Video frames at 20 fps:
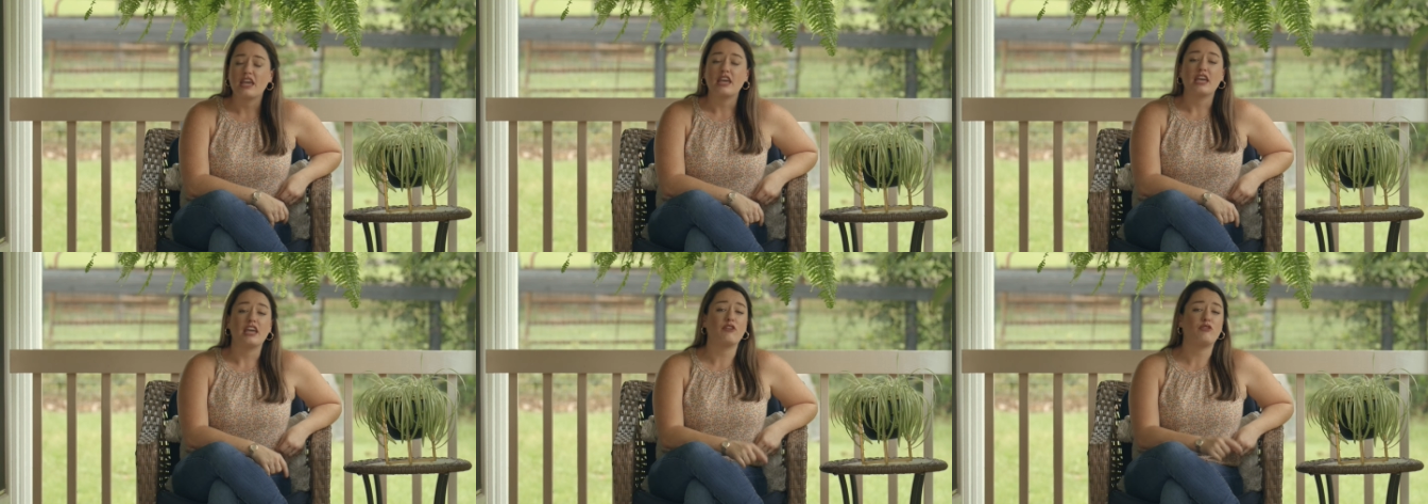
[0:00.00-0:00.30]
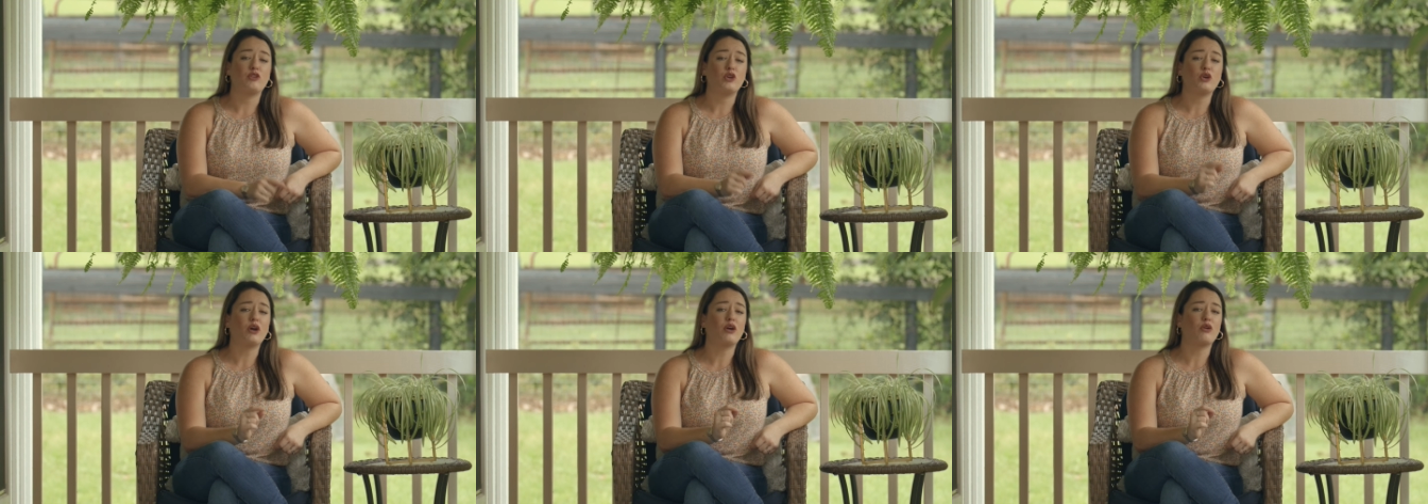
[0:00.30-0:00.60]
If
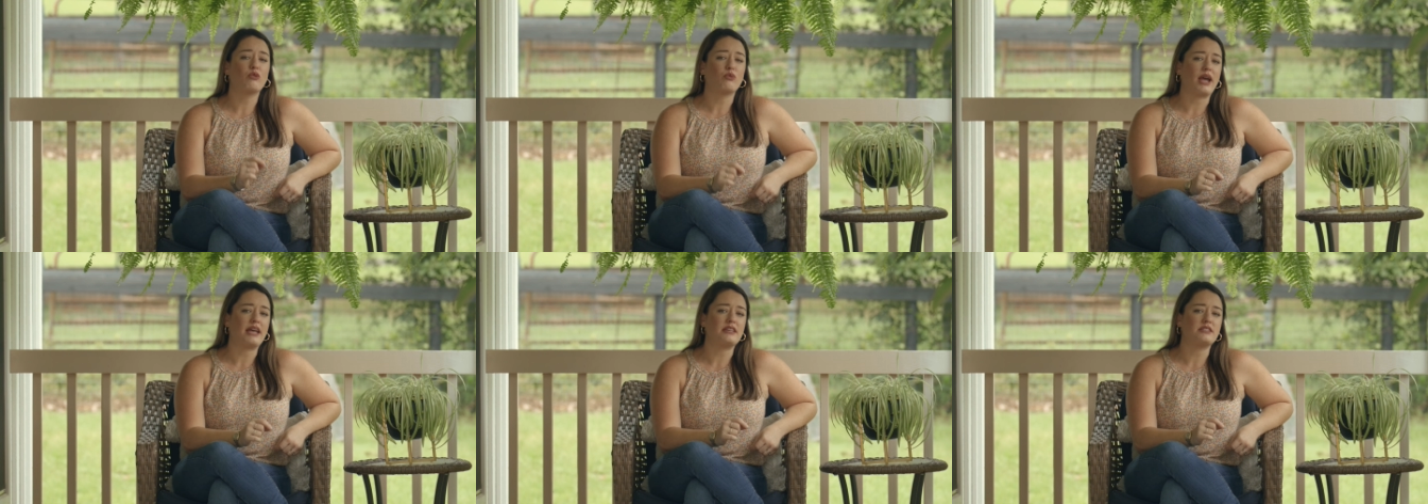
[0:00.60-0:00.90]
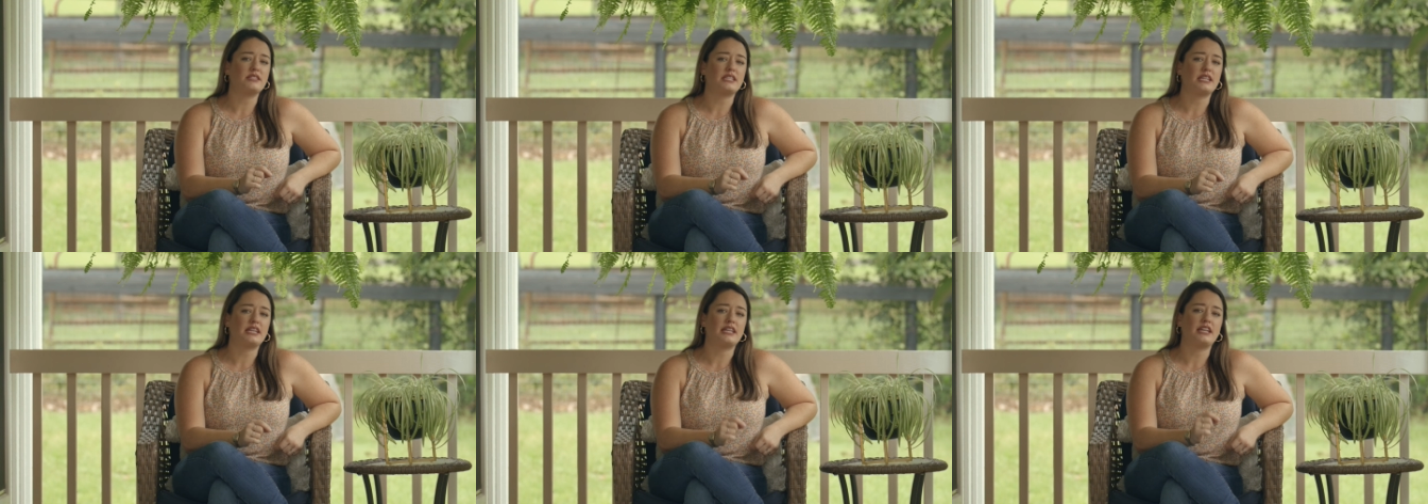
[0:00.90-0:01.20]
you're a
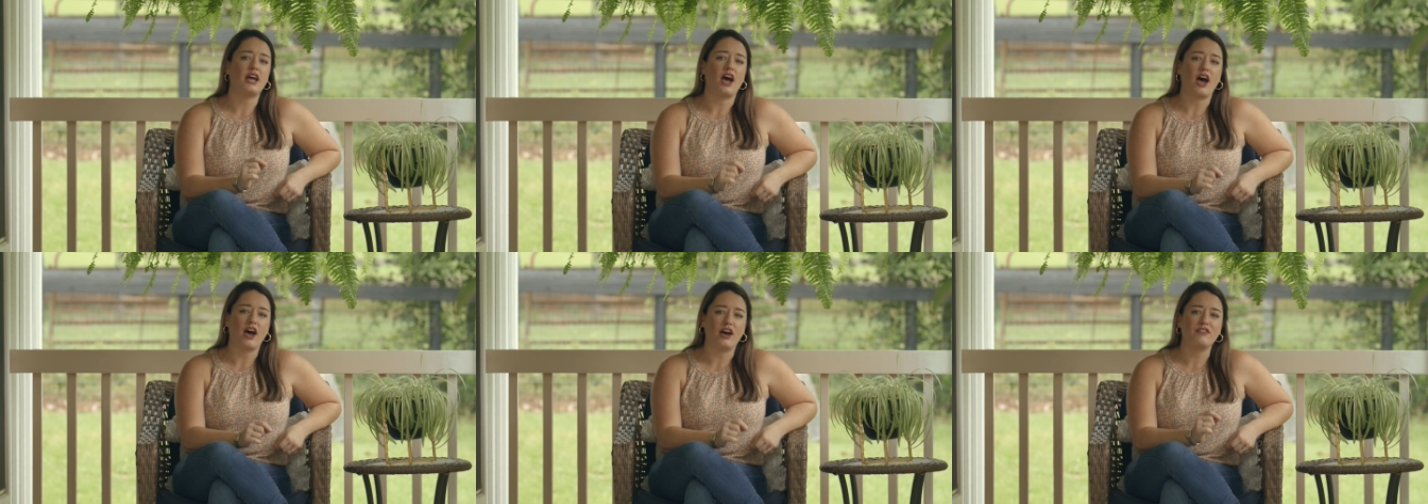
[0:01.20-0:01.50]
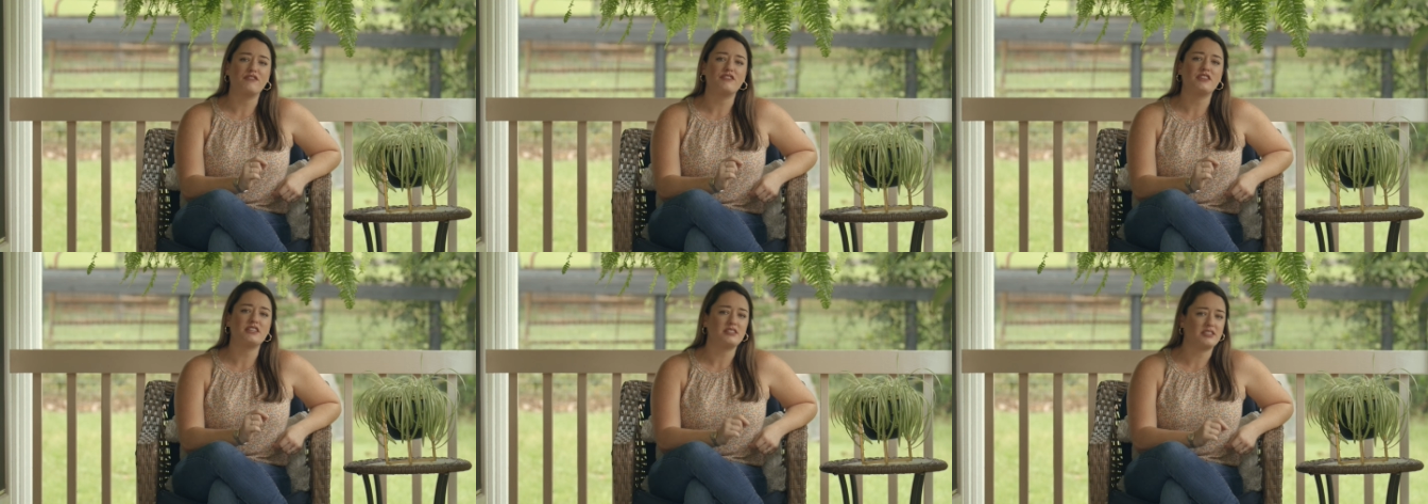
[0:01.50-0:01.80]
resident
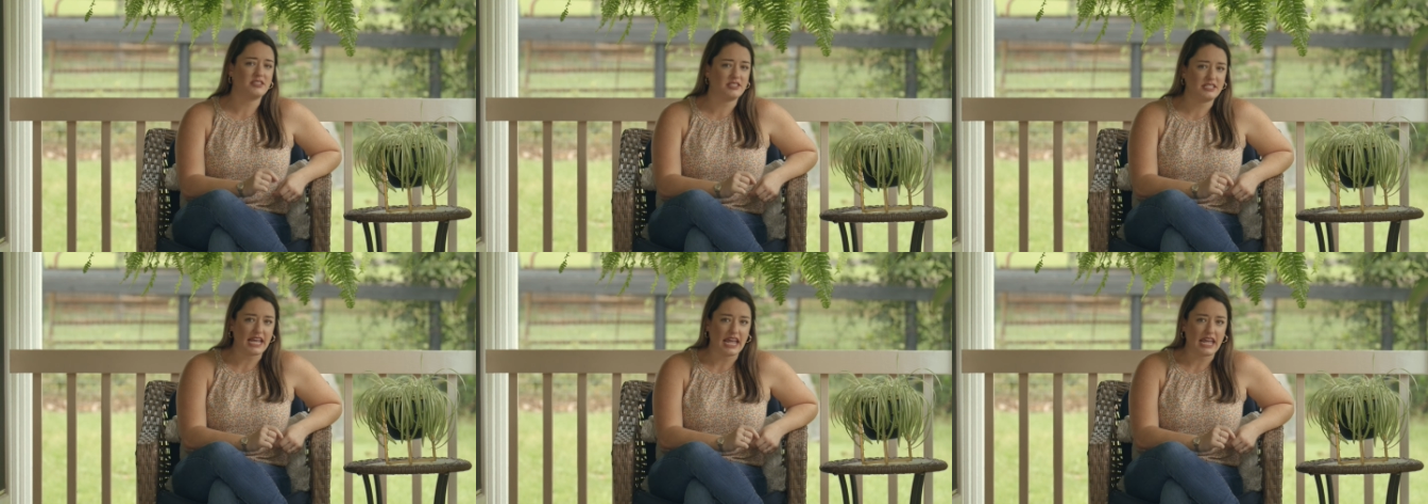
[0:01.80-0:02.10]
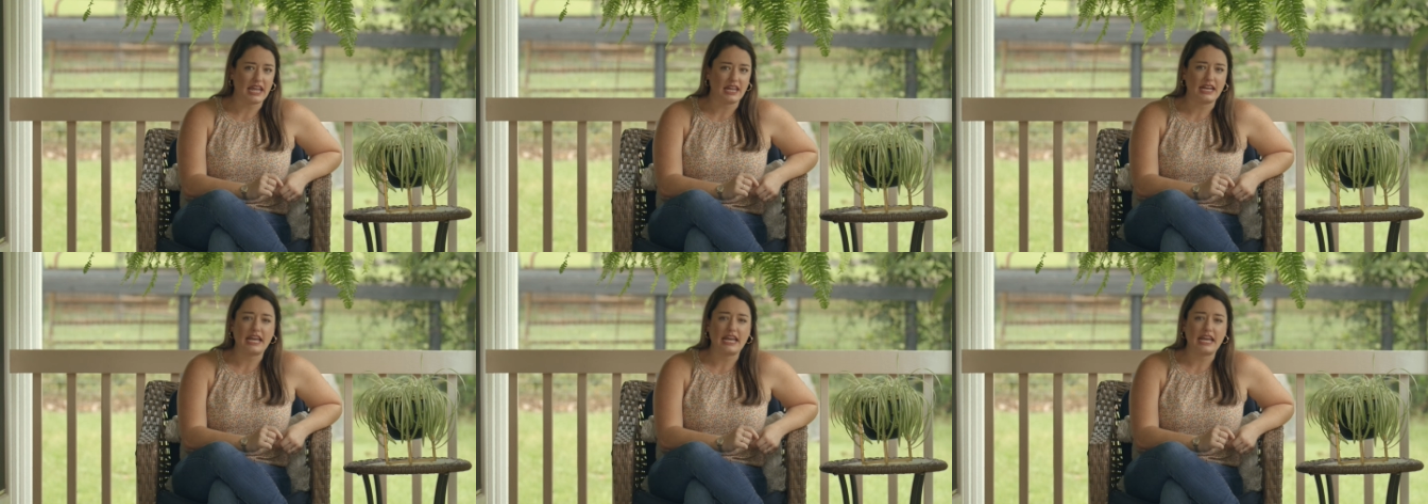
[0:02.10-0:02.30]
of the state